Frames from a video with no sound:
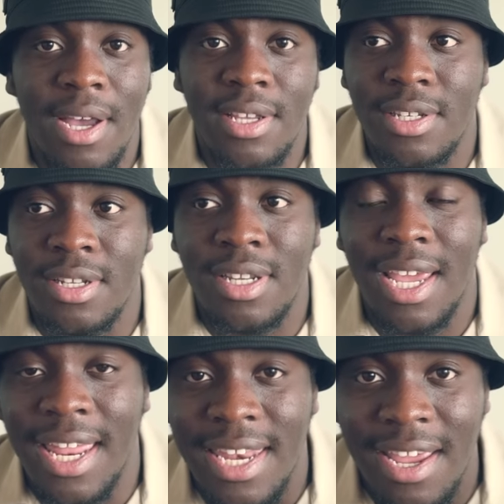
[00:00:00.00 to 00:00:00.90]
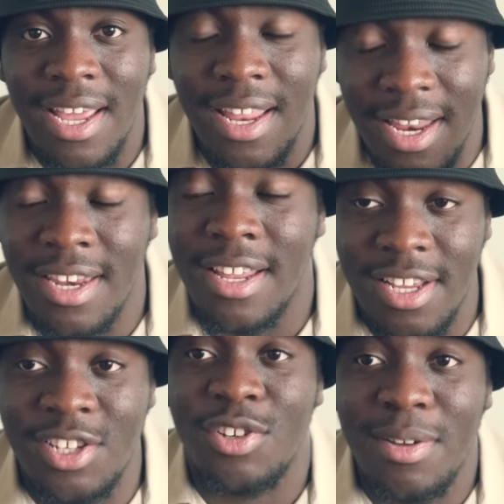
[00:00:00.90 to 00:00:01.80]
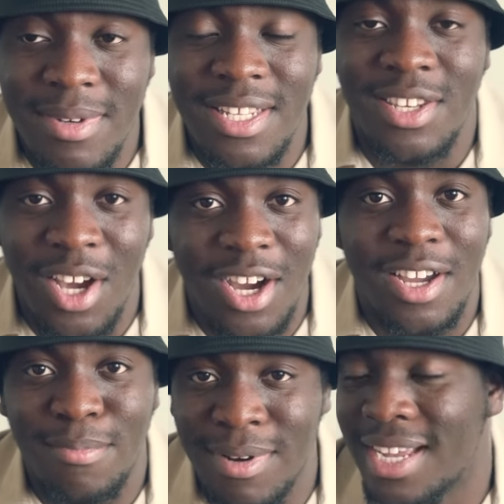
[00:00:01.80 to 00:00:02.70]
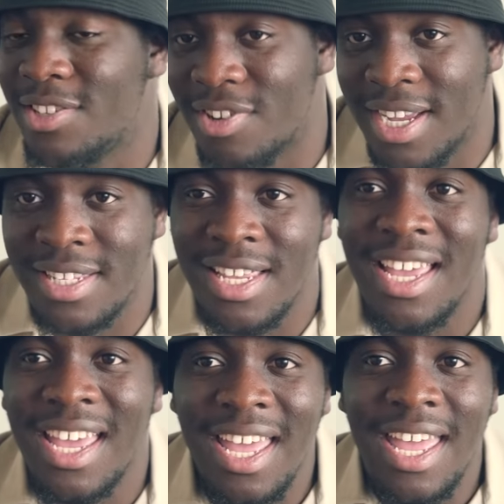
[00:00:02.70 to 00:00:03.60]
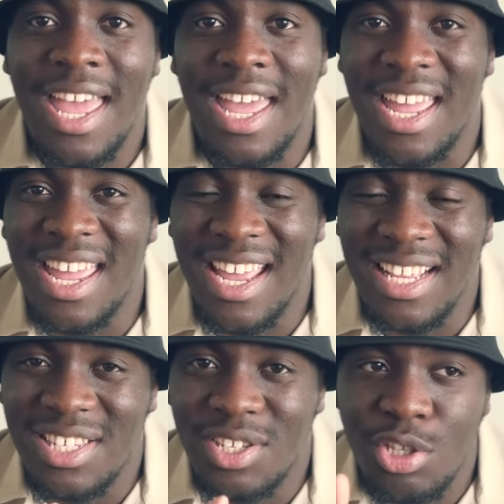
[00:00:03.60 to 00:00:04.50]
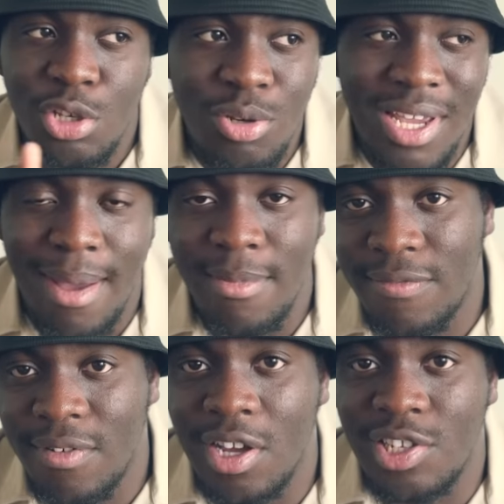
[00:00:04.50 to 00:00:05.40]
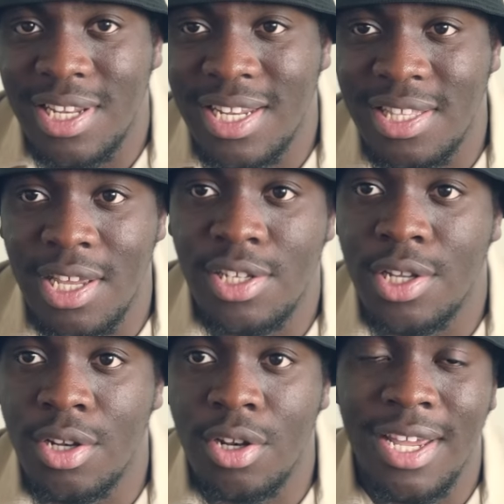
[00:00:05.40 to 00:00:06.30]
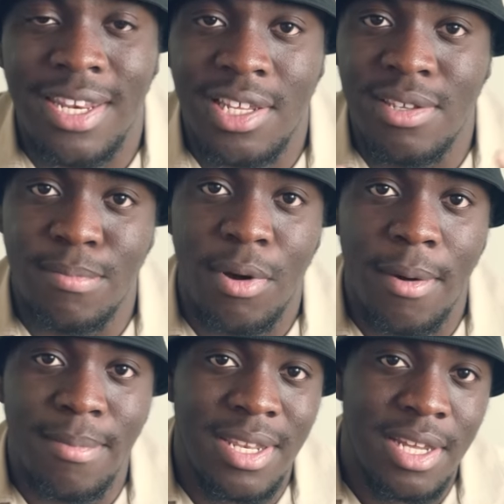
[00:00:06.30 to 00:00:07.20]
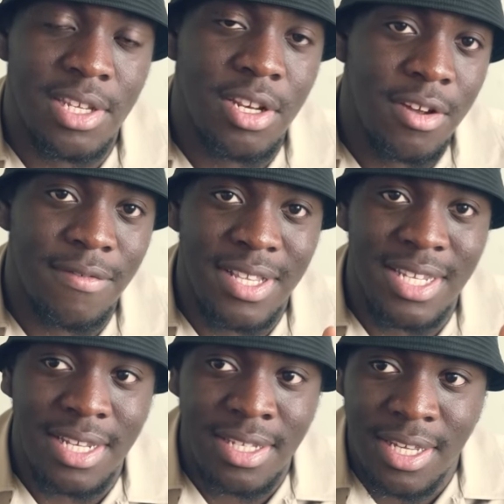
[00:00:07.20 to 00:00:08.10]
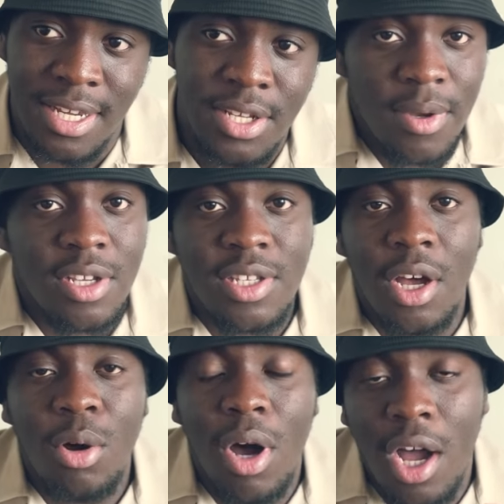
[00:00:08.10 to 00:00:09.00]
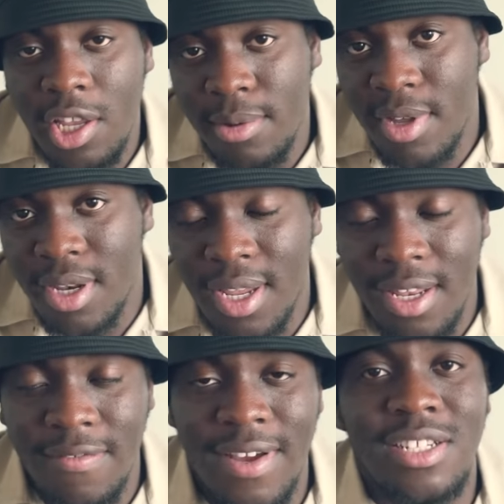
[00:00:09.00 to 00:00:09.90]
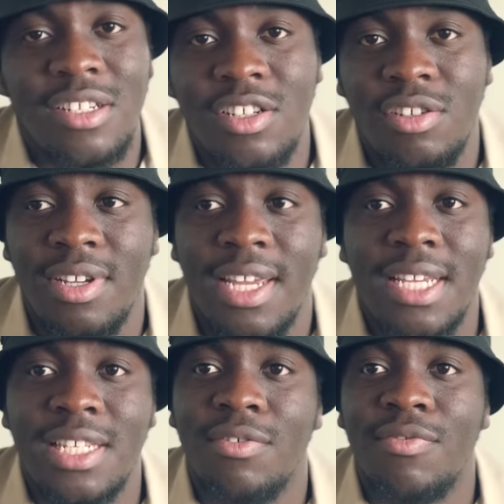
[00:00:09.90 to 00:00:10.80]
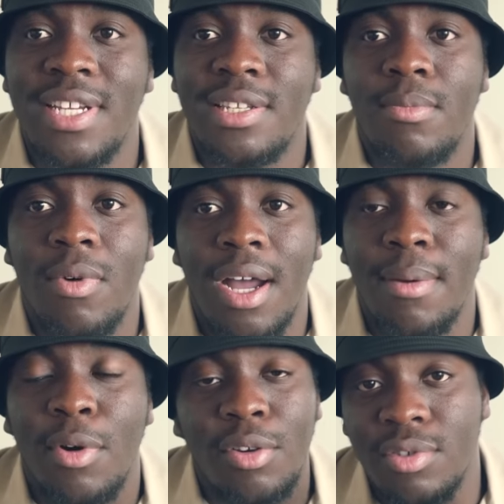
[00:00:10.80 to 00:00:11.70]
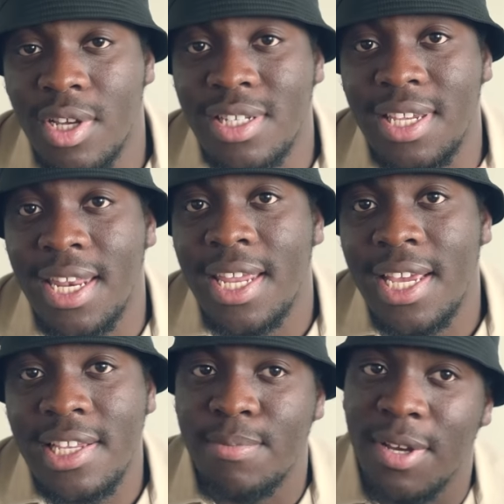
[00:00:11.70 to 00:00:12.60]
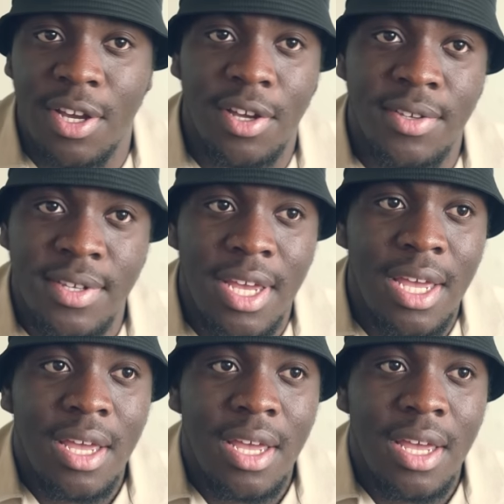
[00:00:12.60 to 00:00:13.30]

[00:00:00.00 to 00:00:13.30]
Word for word: person in, a, in an extremely dark black dress, it's too camouflaging it doesn't look it doesn't pop it doesn't look fantastic because the whole argument in the fashion industry is the reason why models are skinny is because